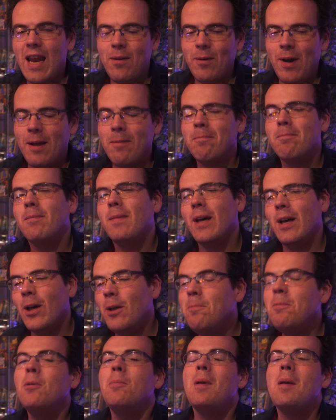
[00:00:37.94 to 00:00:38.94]
Anyway, I
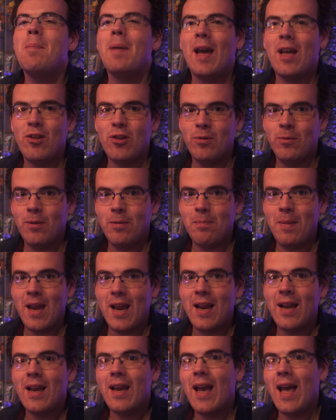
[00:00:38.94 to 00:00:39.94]
hope you'll be patient with
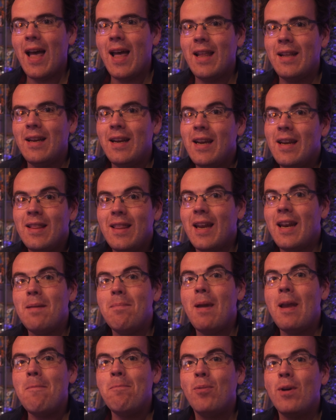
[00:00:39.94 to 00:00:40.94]
me, and that
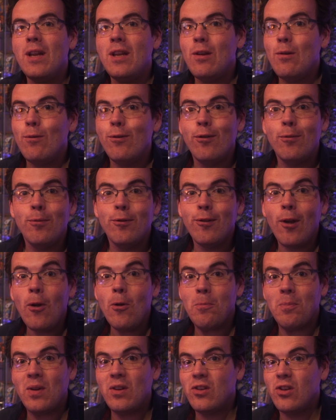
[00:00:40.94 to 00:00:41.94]
it may bring you some
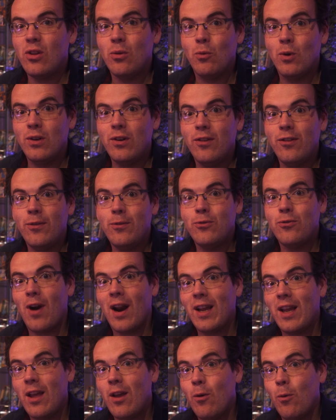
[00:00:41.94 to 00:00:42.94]
scope into the wonders of
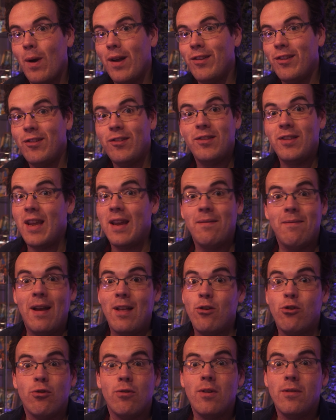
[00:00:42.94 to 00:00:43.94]
Dragon Quest The
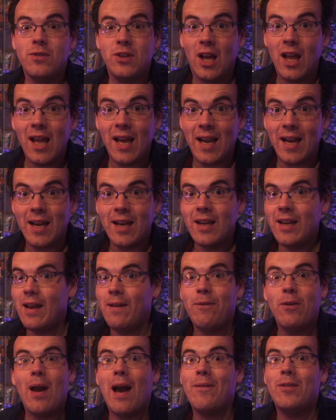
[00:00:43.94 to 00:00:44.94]
Adventure of Dai,
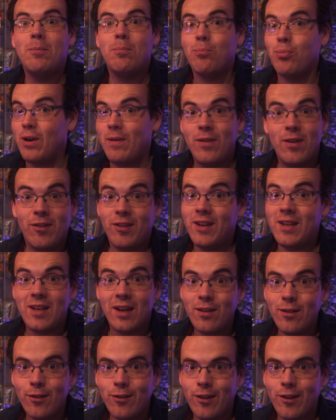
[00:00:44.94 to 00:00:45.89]
if you haven't previously done